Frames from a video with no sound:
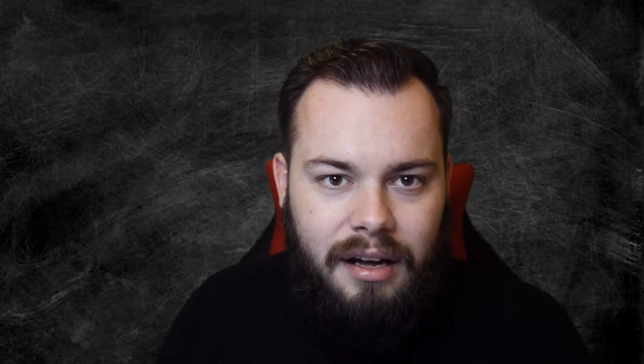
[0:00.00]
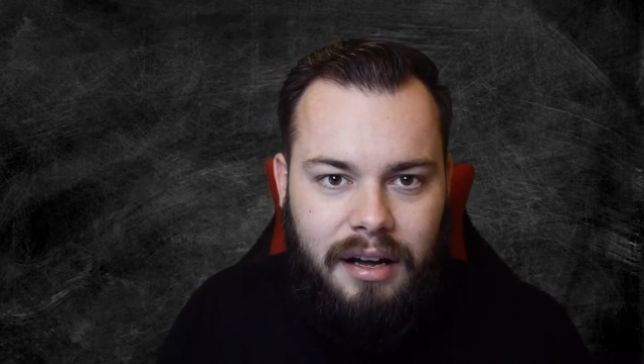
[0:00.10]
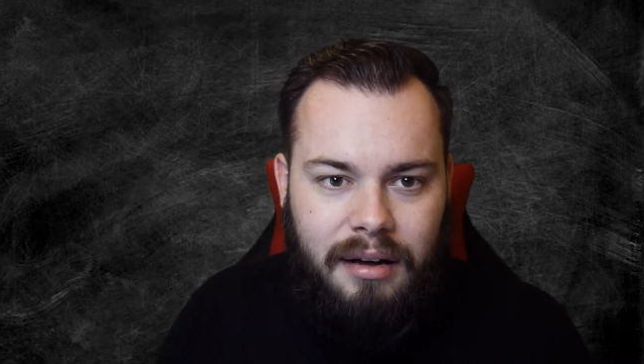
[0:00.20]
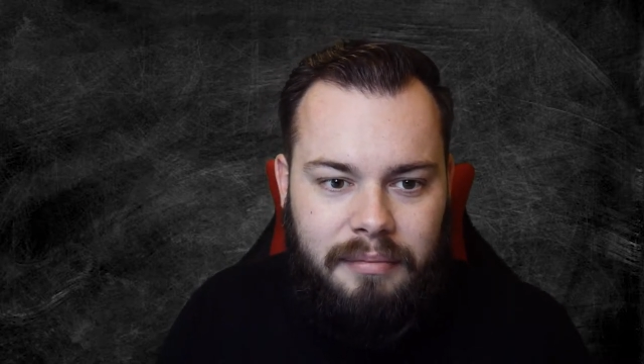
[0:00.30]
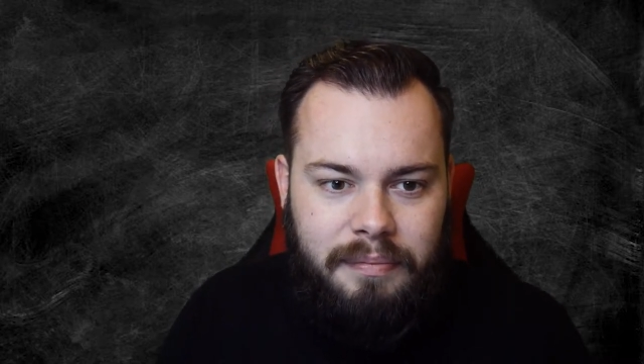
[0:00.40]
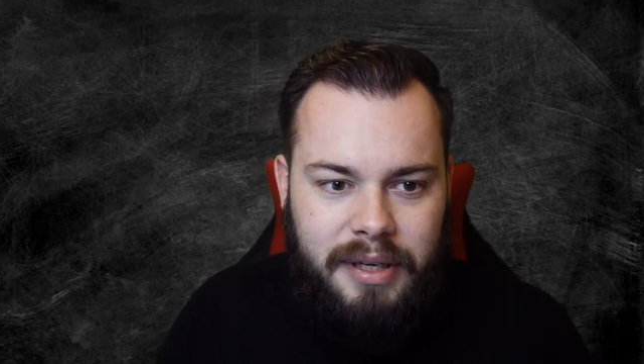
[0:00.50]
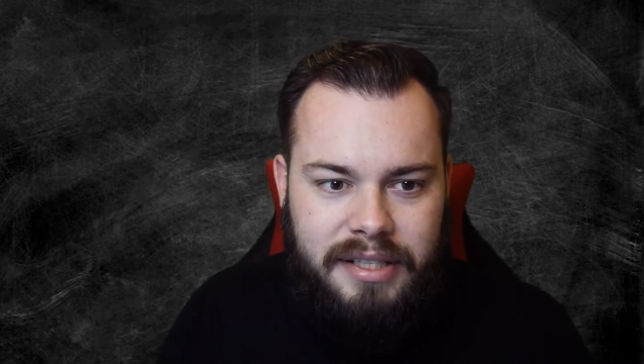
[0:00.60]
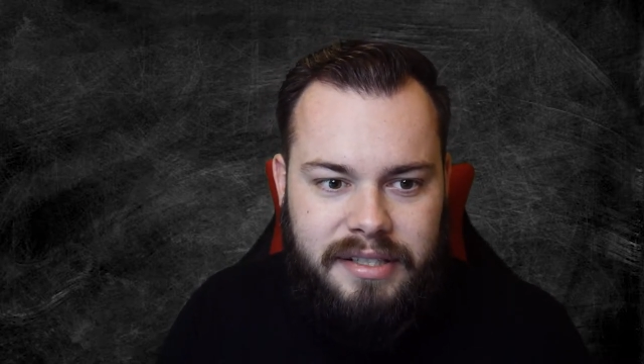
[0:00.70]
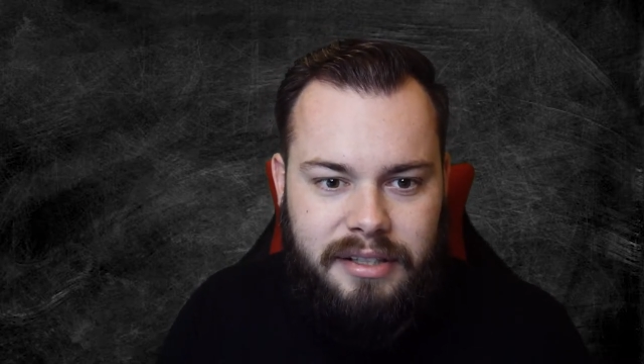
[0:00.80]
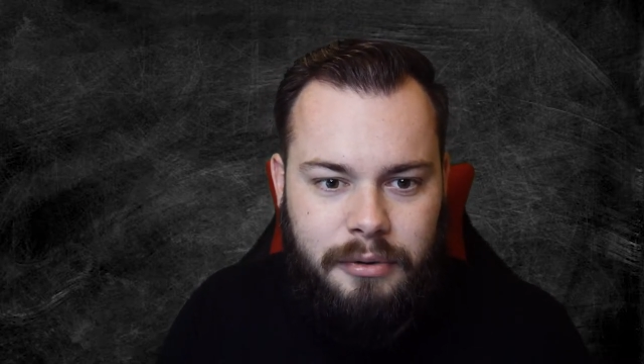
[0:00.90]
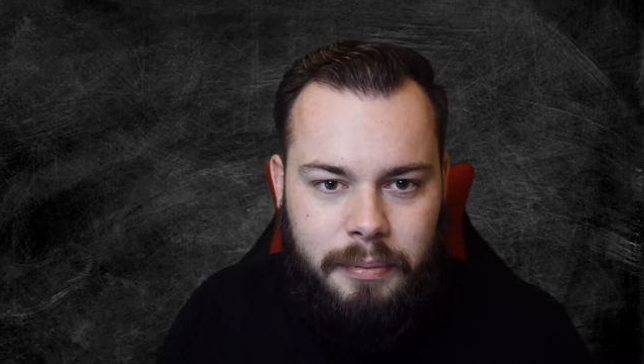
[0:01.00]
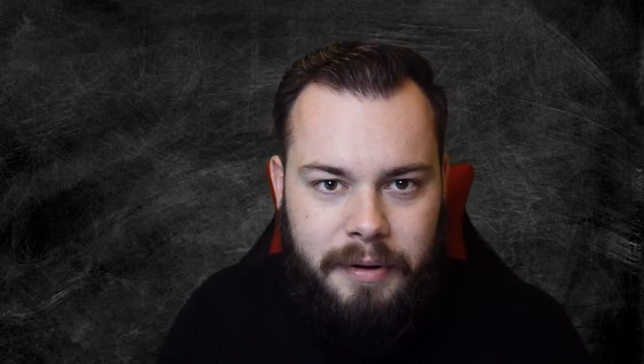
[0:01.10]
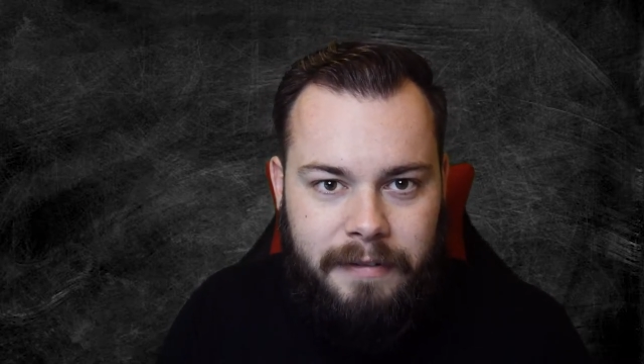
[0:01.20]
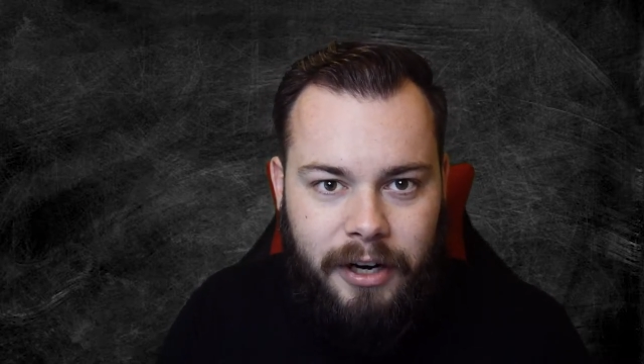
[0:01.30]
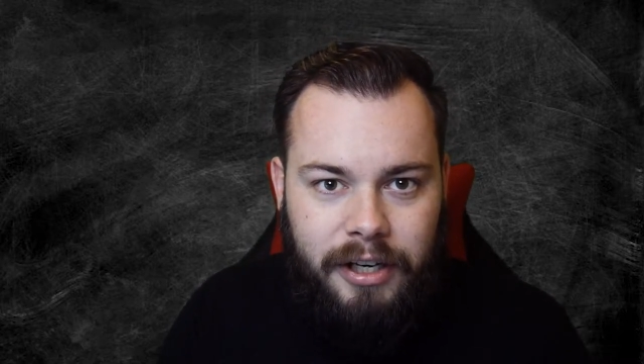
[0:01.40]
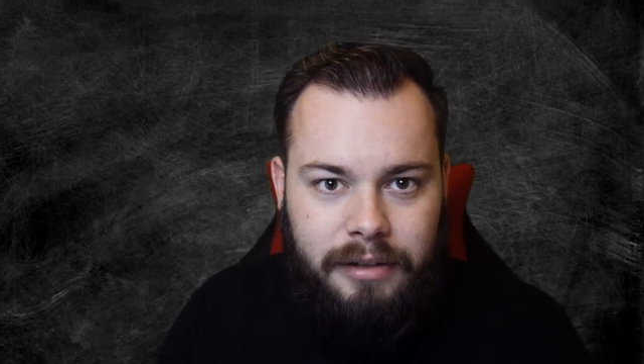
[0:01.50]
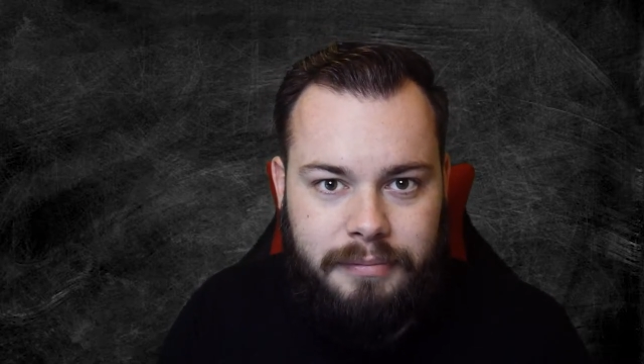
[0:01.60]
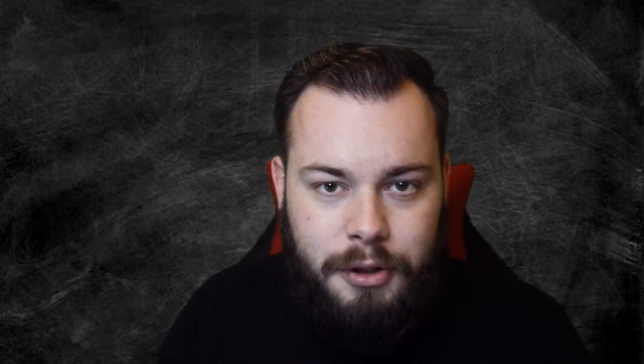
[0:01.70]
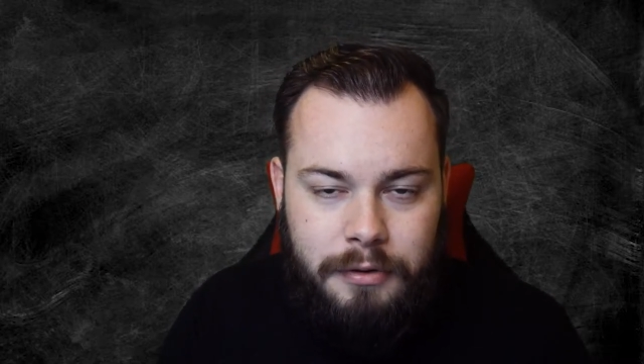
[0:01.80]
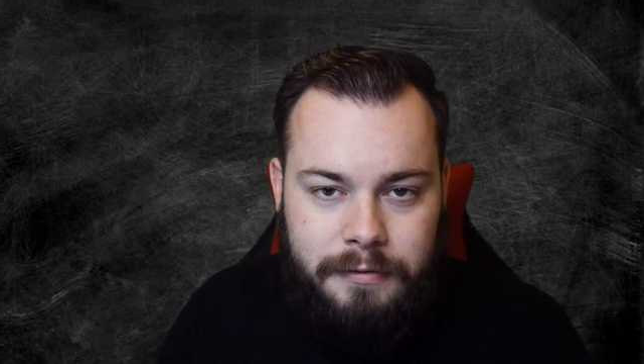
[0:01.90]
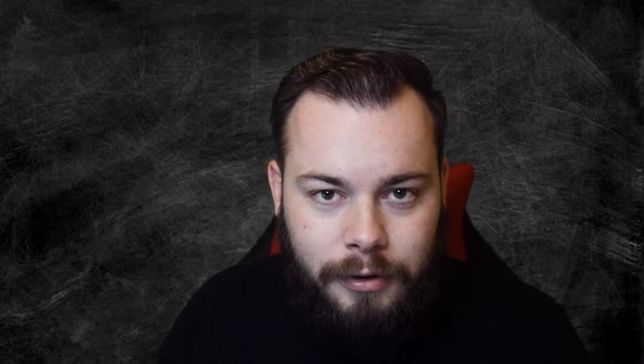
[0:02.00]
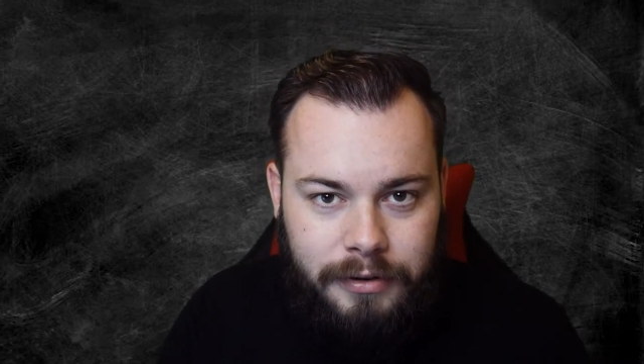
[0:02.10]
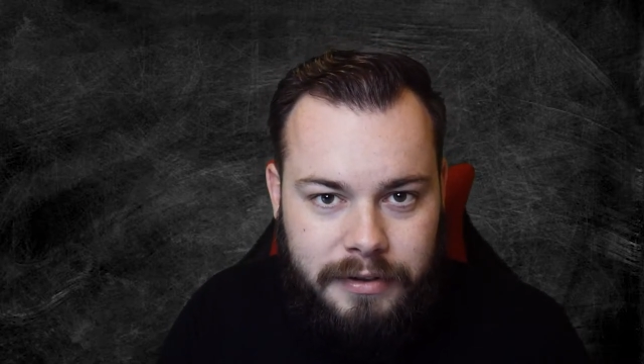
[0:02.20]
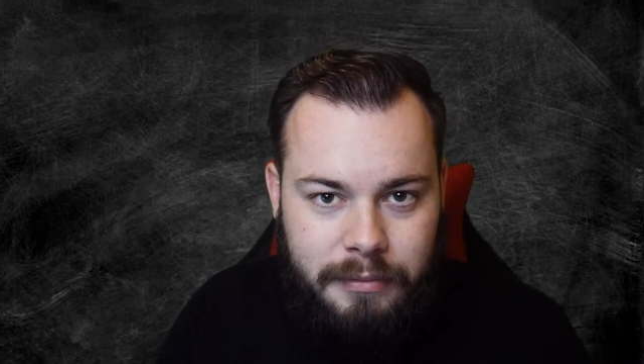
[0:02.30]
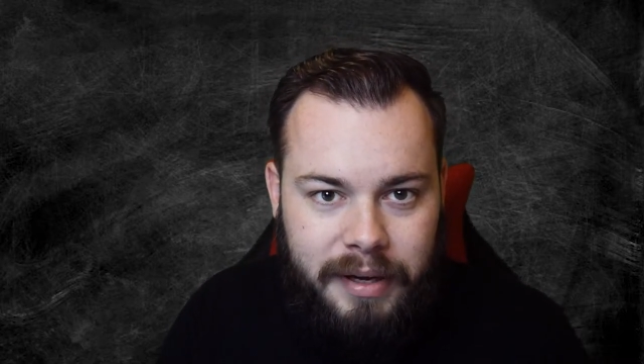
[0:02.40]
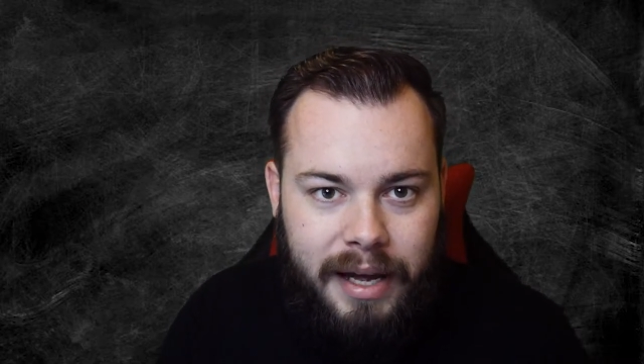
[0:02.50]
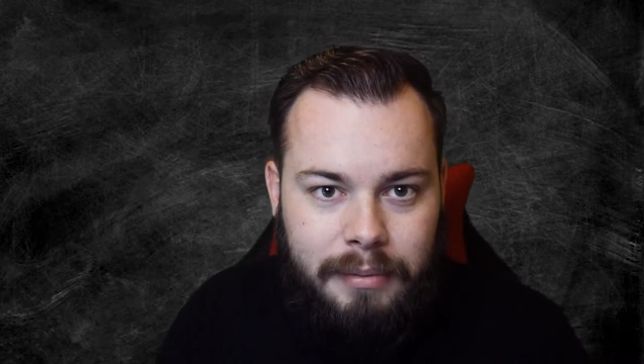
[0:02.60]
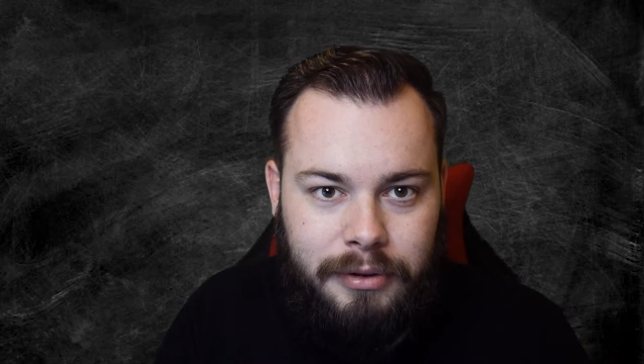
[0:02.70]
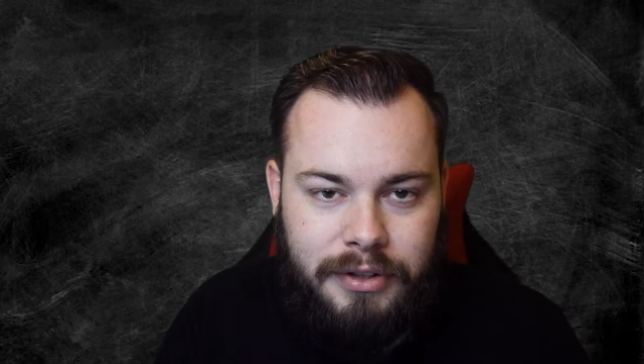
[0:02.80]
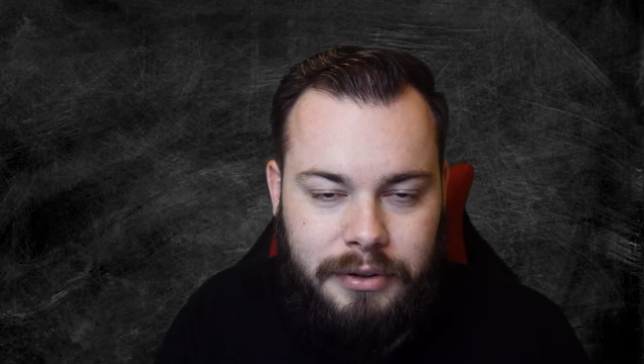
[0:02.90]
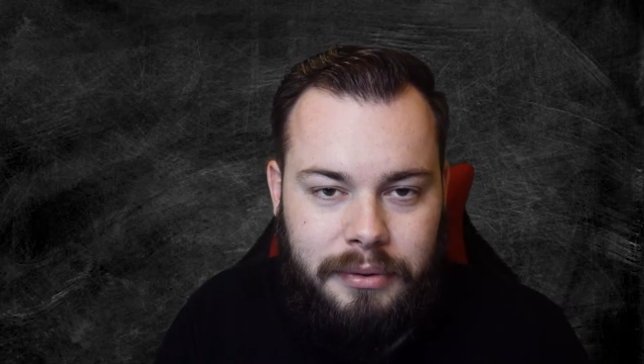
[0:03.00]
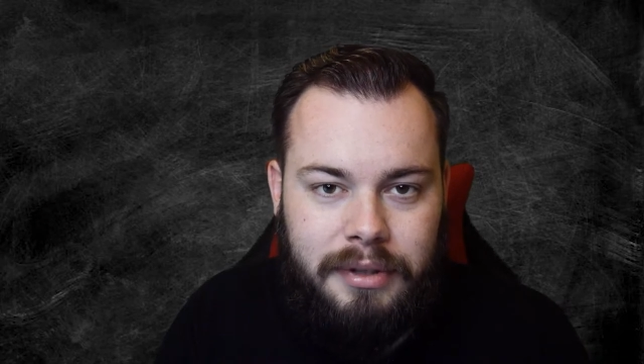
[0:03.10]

um, but it still would be very useful to be able to